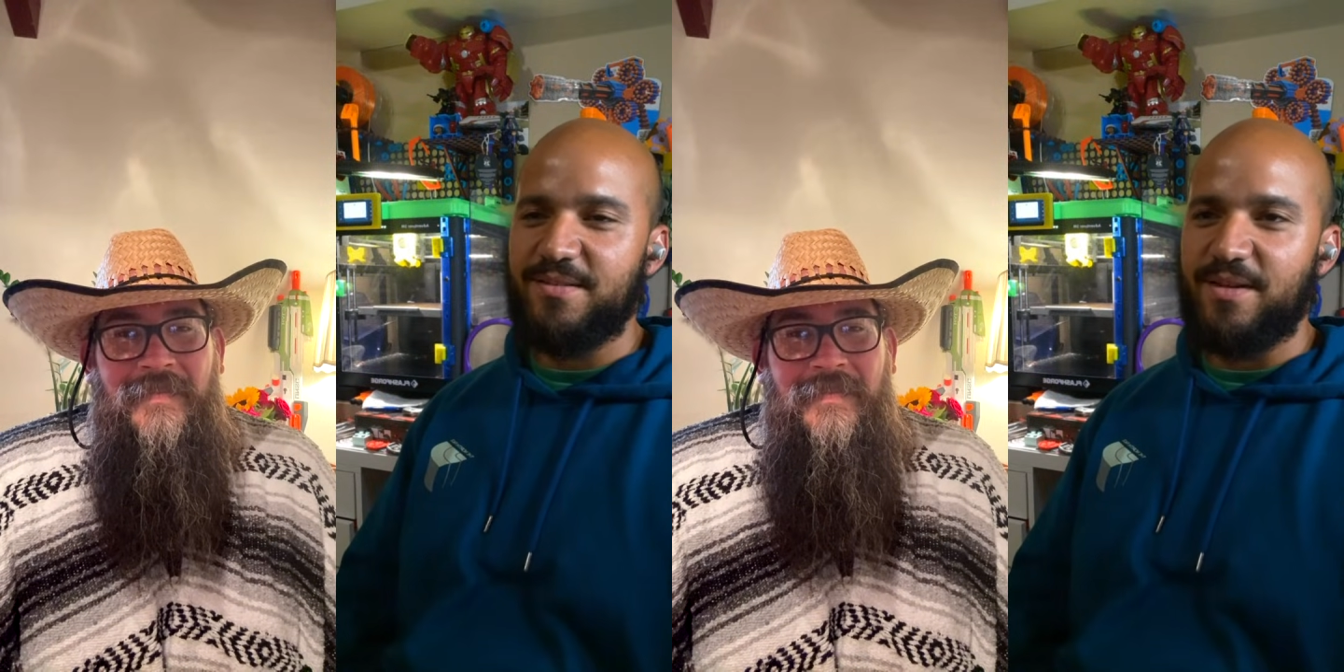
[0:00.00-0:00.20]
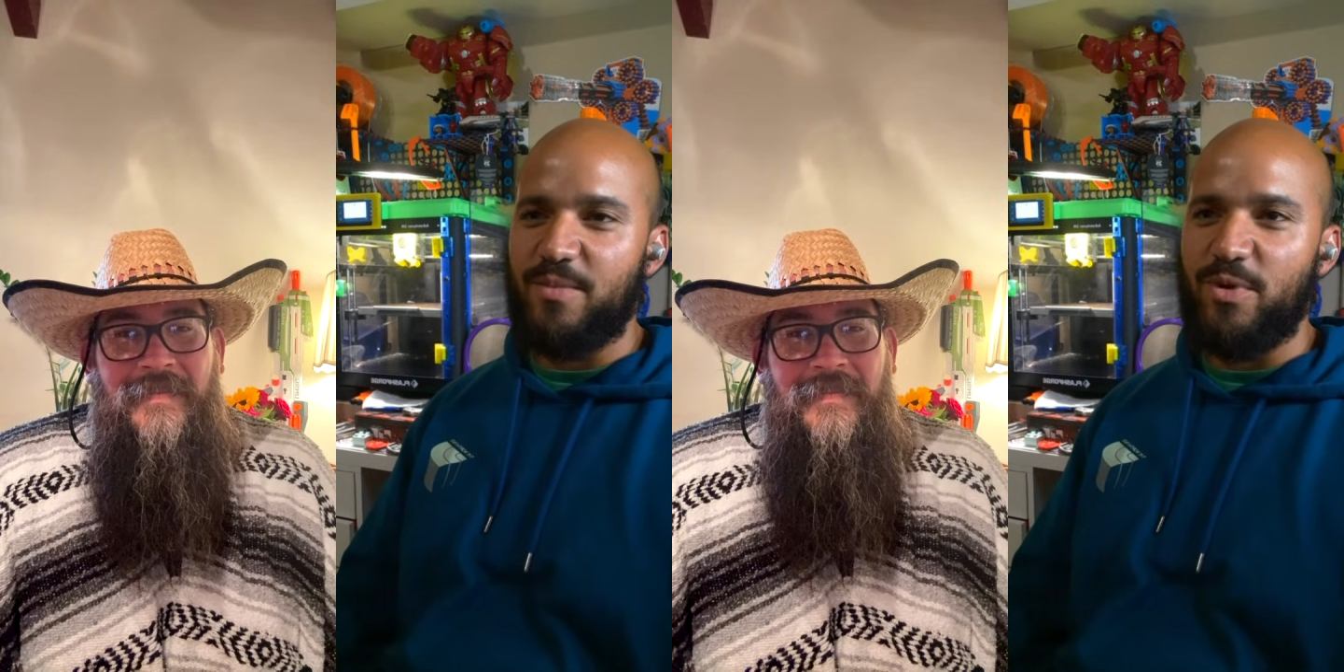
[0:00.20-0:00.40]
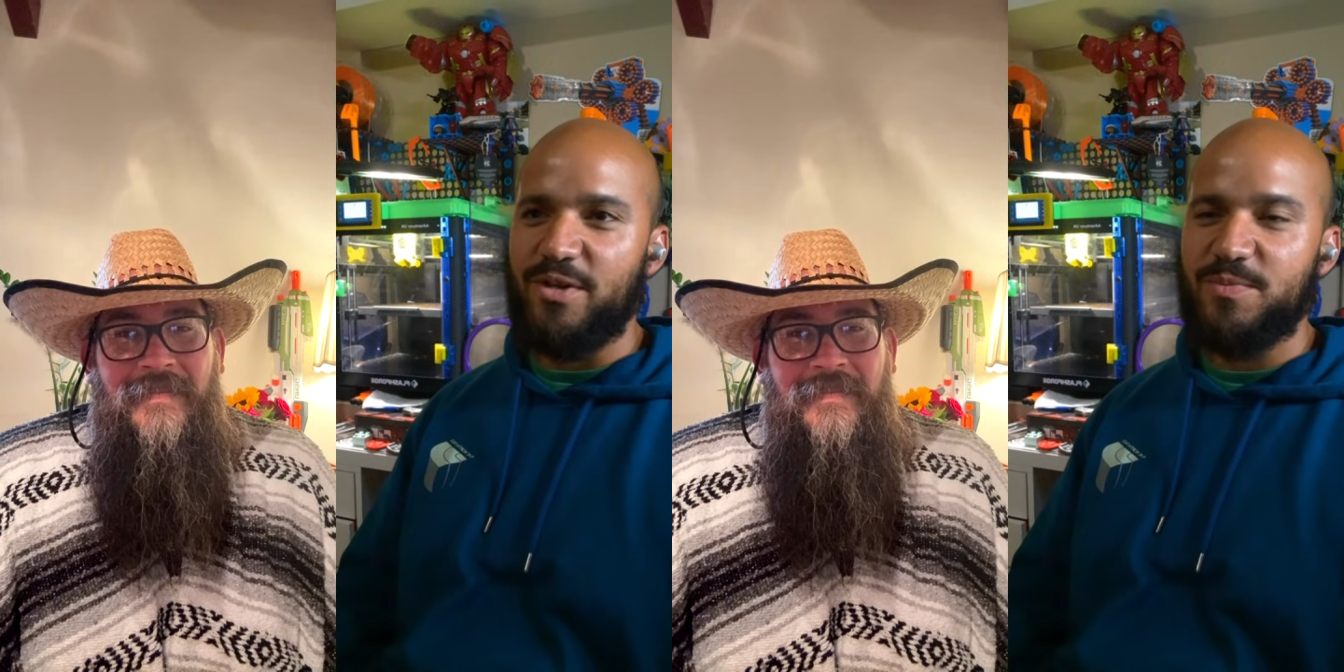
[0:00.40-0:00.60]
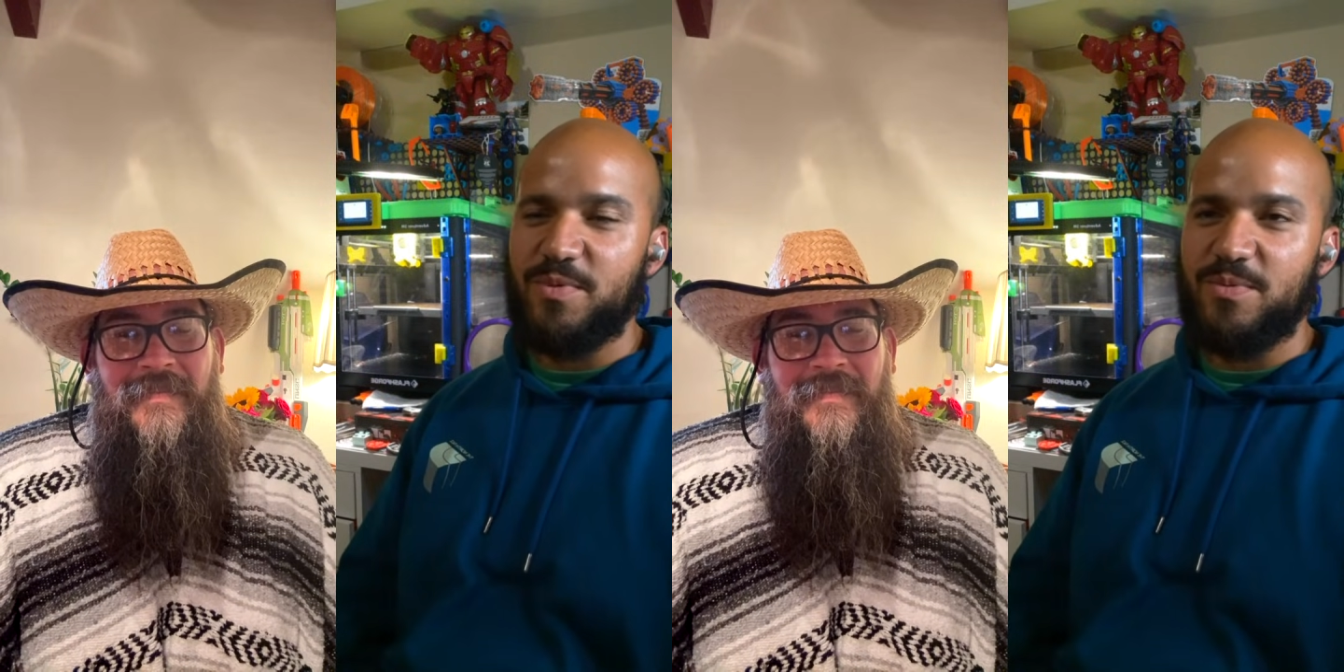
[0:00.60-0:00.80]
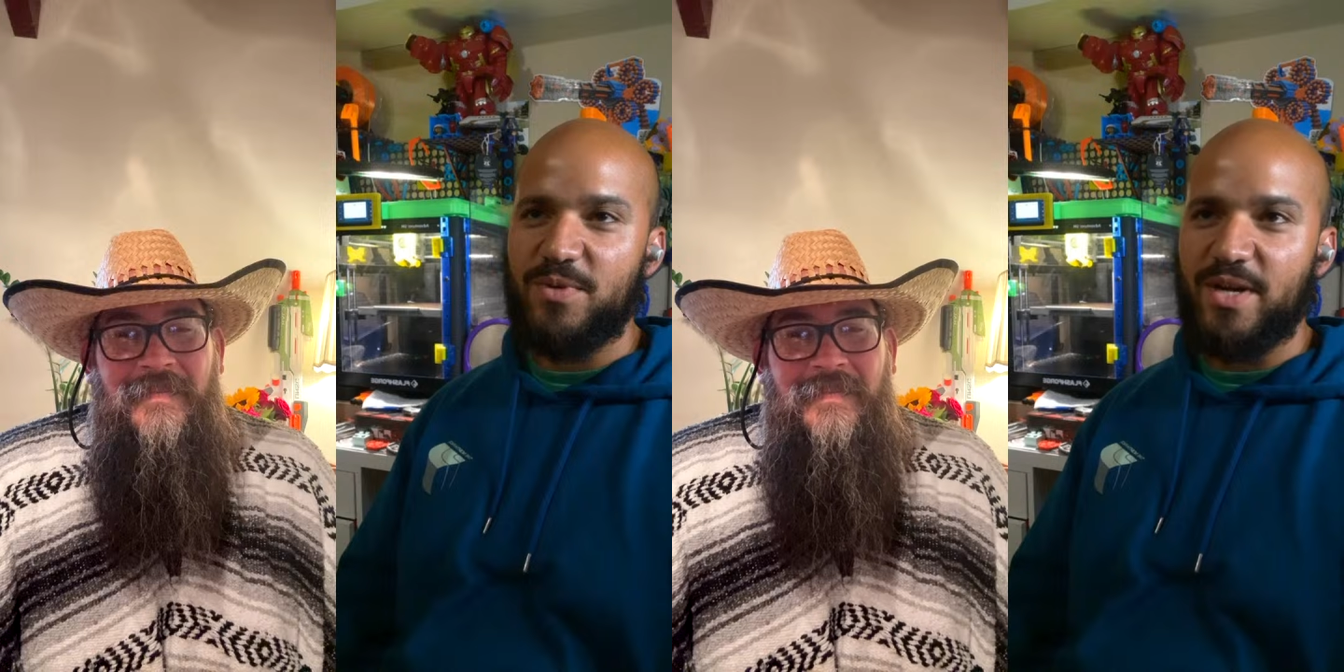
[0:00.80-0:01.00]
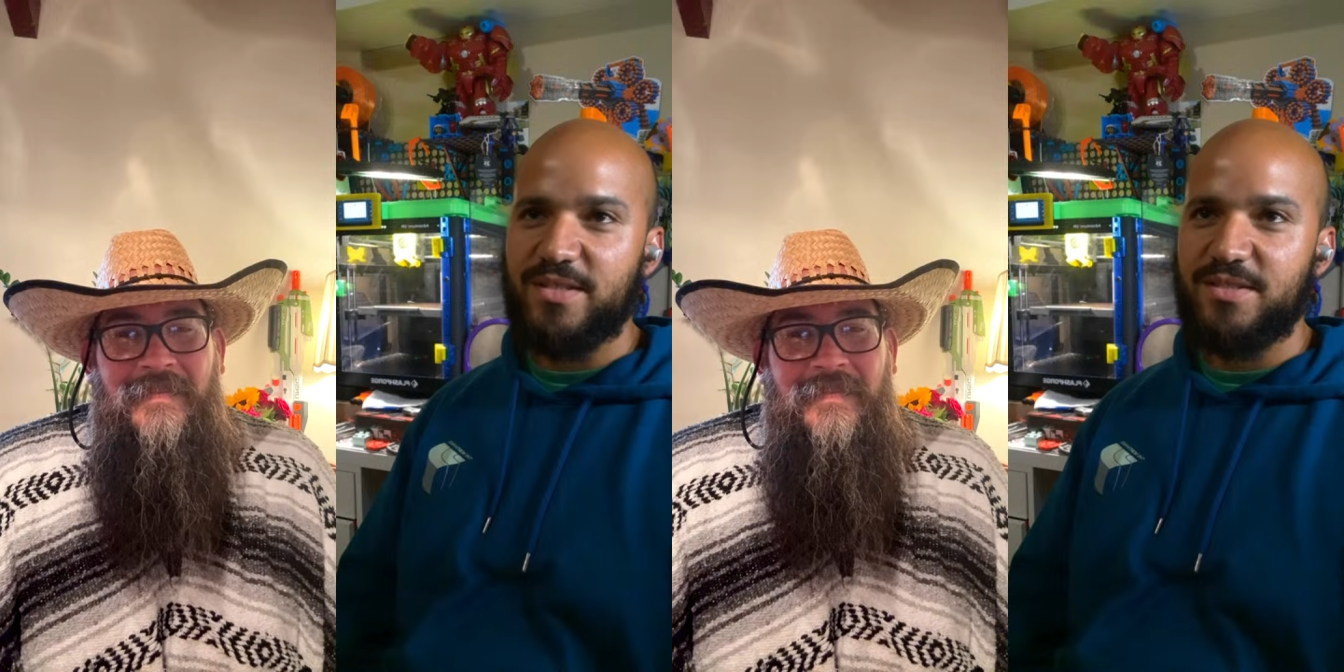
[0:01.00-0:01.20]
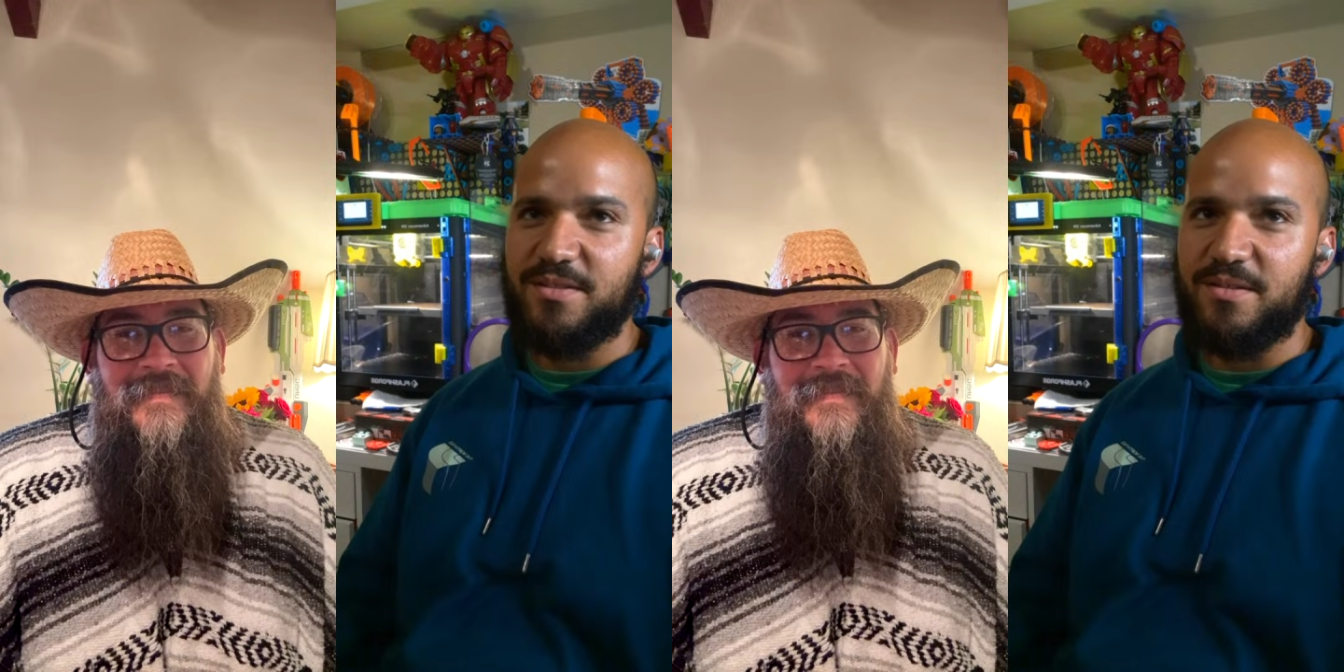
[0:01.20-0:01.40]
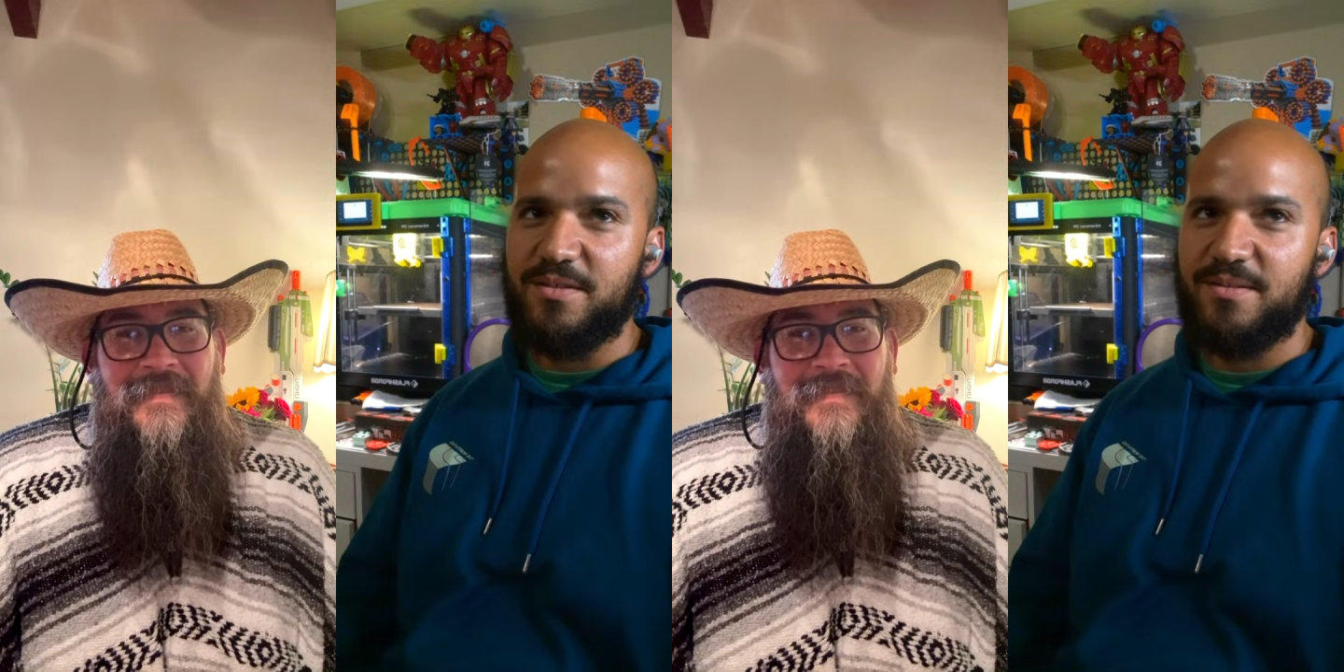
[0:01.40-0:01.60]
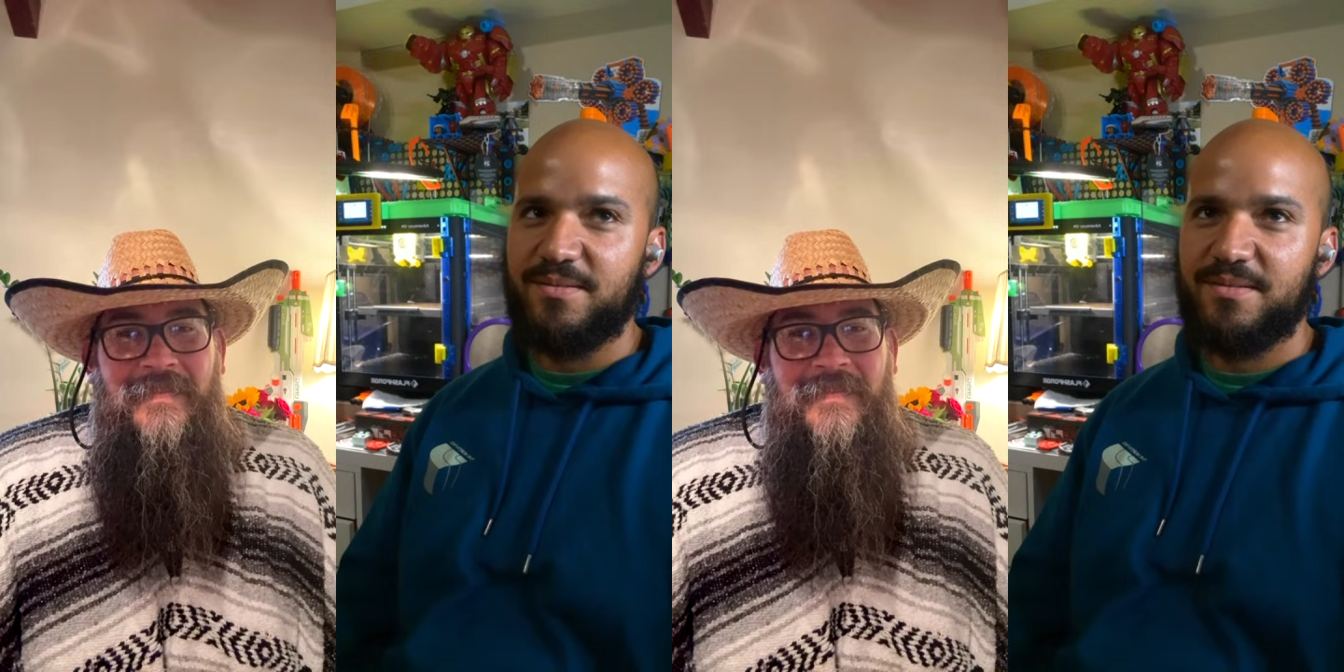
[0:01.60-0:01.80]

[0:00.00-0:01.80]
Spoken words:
a Busby blaster